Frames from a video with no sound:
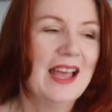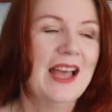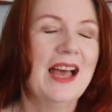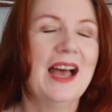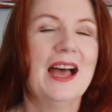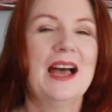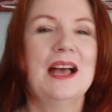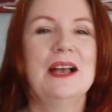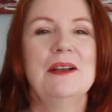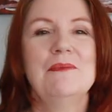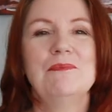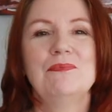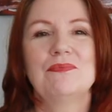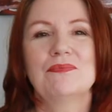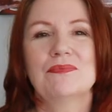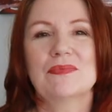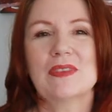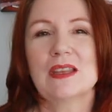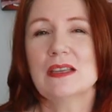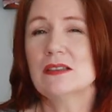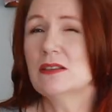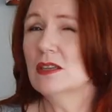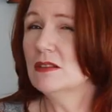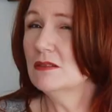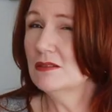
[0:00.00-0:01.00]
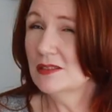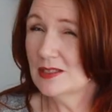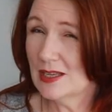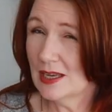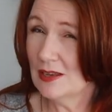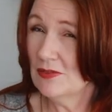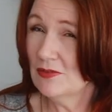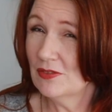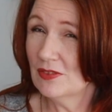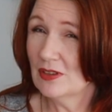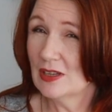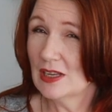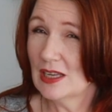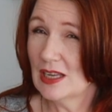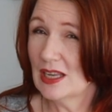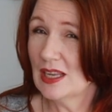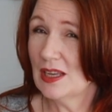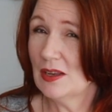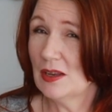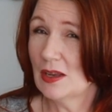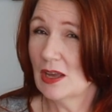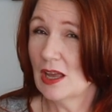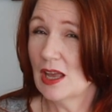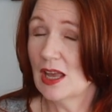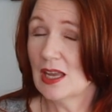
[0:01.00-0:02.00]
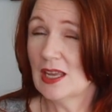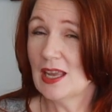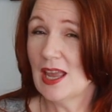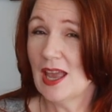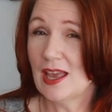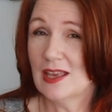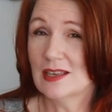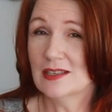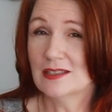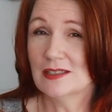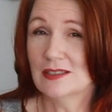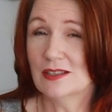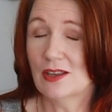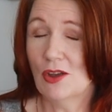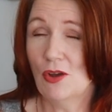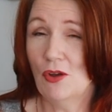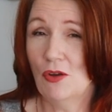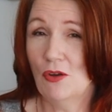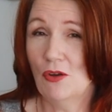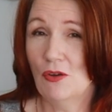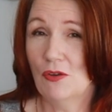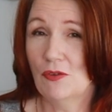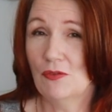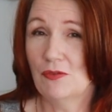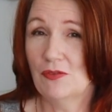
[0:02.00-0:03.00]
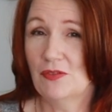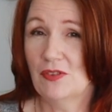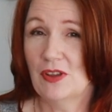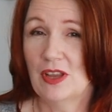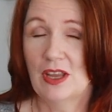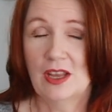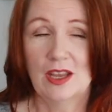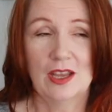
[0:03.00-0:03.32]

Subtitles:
So definitely a case of